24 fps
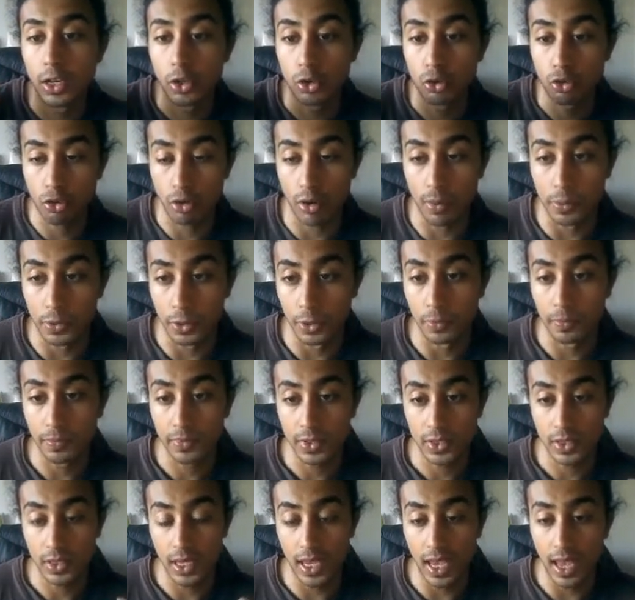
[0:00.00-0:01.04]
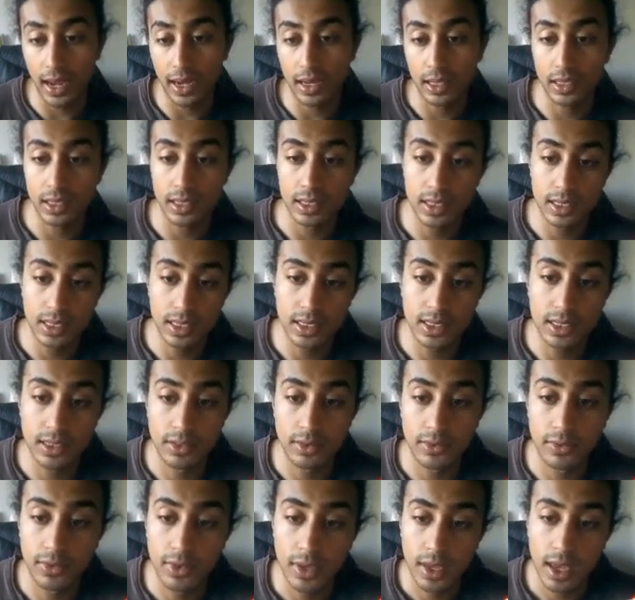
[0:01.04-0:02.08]
triple, and it consists
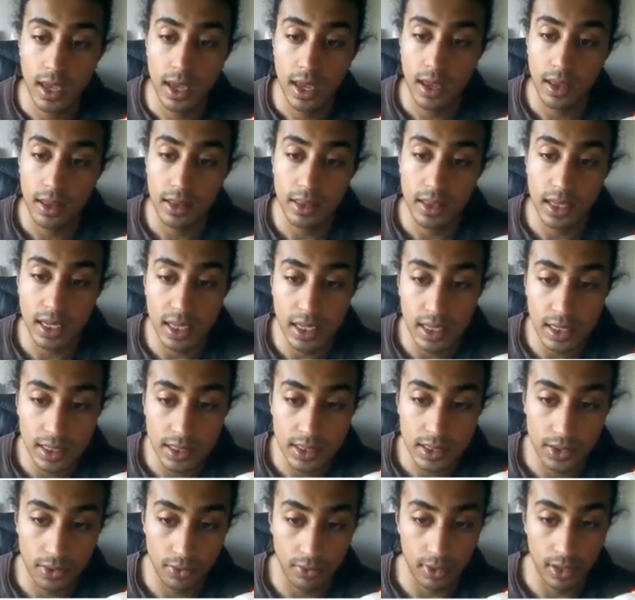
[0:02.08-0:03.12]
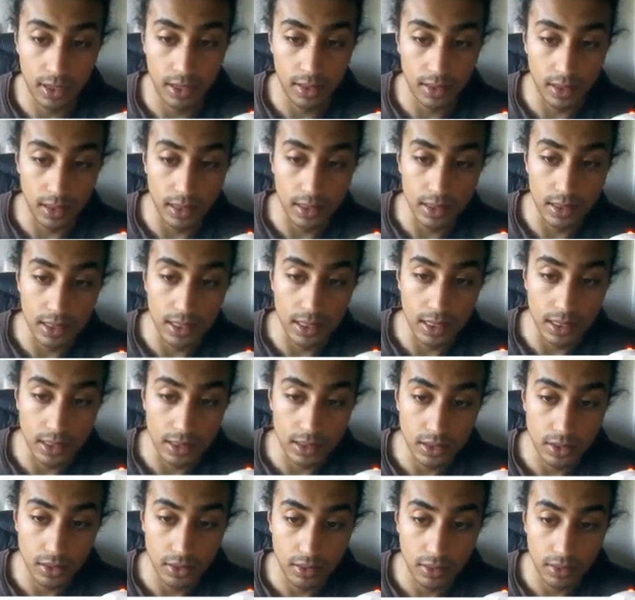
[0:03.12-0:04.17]
of these three things here.
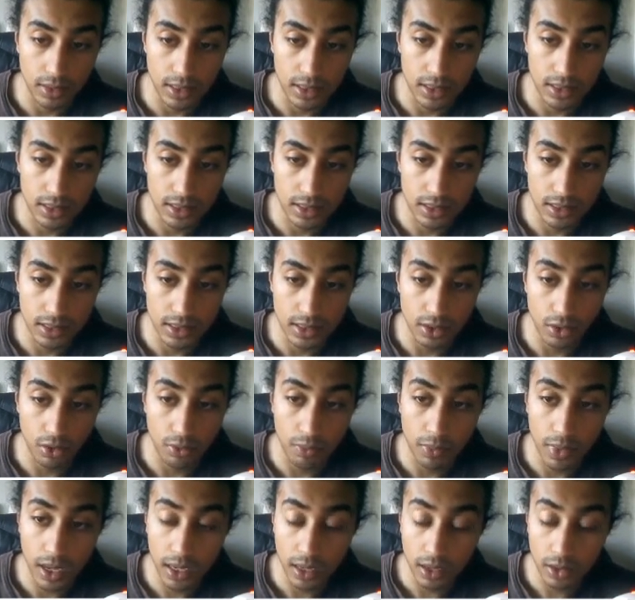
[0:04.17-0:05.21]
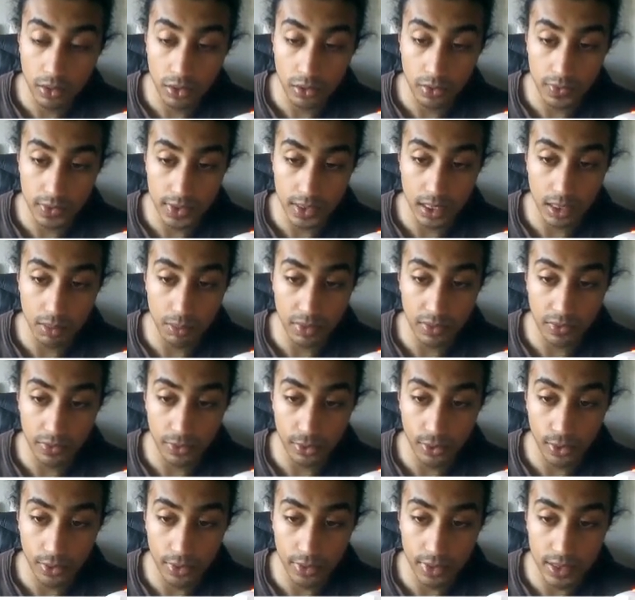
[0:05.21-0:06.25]
So this omega you've seen
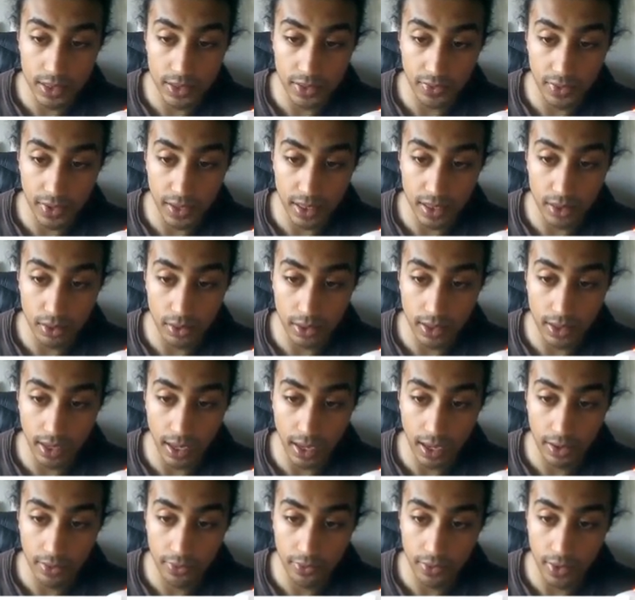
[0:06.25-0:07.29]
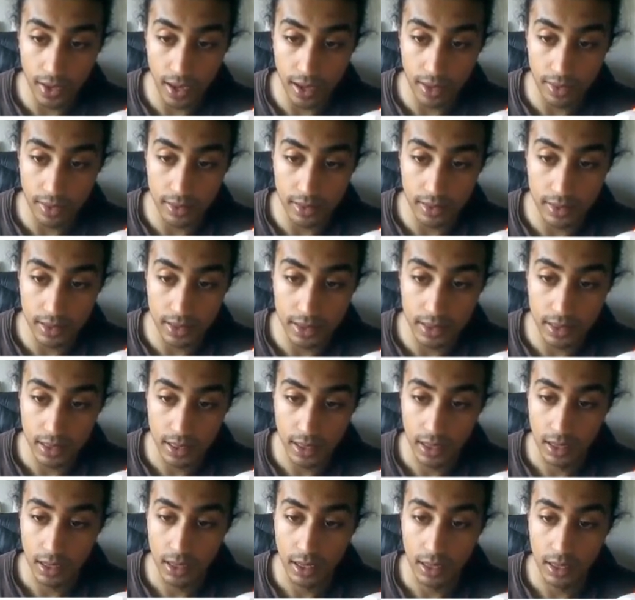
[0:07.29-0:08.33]
before, this funny looking f, and this
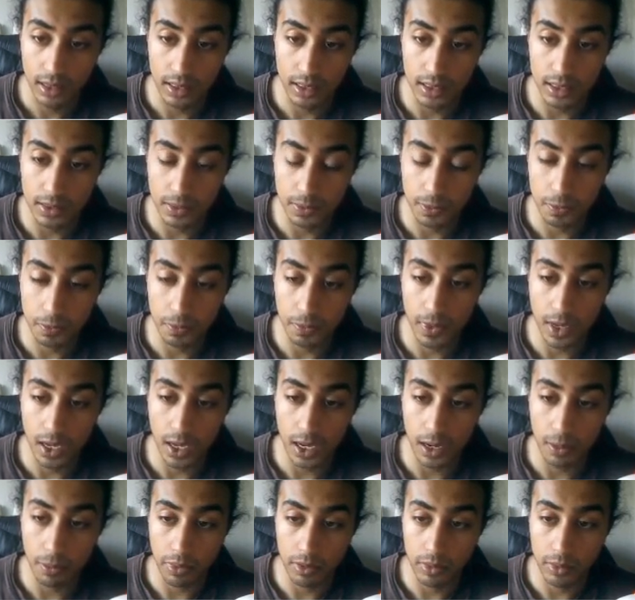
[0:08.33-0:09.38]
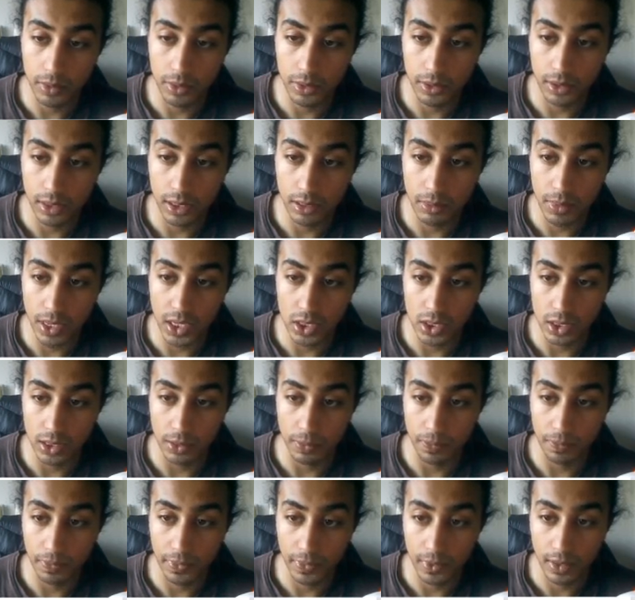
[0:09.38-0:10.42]
probability measure.
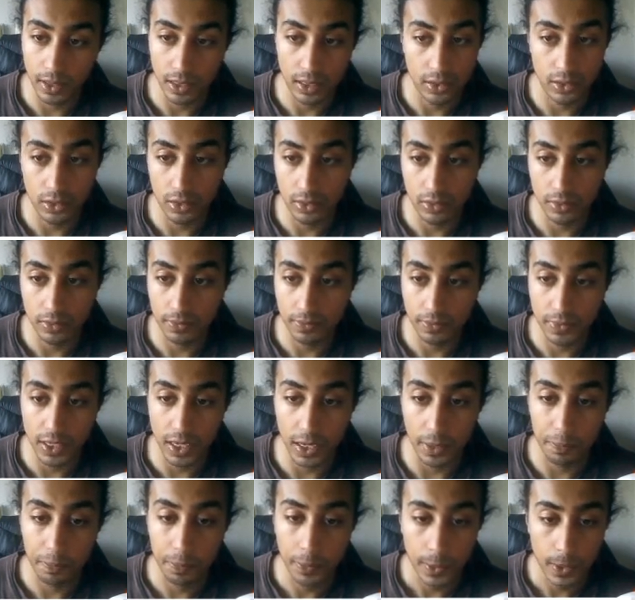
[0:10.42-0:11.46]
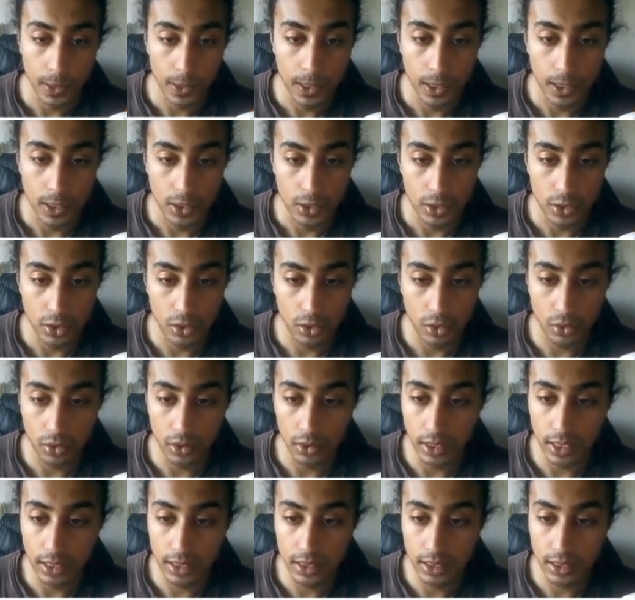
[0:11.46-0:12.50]
Yeah. So
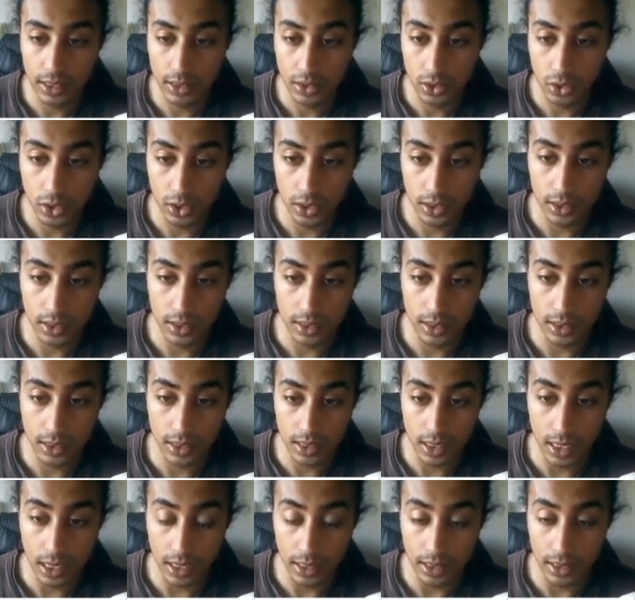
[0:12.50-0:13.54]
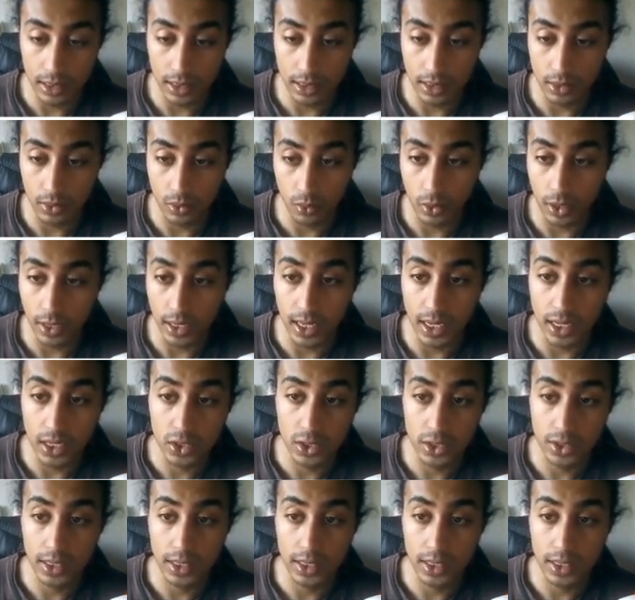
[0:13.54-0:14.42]
let's just discuss what each of